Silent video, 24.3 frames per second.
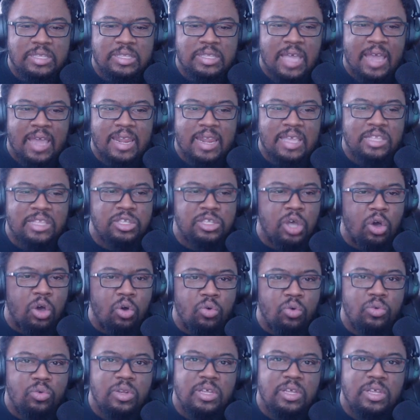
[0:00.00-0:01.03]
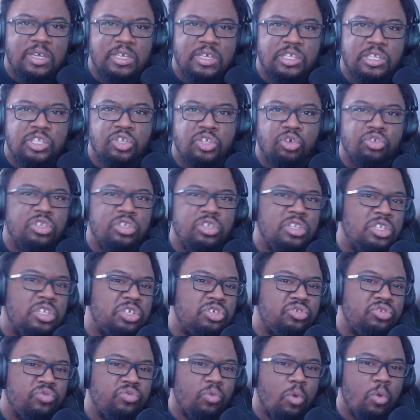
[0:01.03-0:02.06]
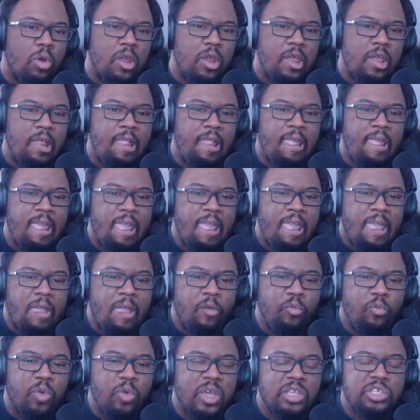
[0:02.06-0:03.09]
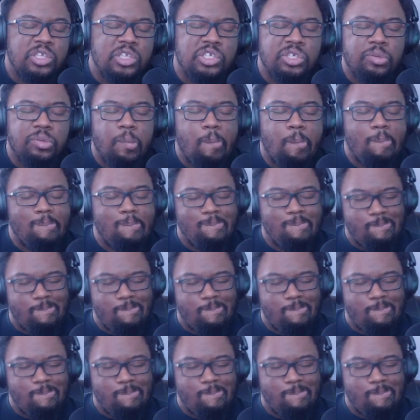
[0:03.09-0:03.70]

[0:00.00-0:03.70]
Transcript: is that it's only search and destroy, which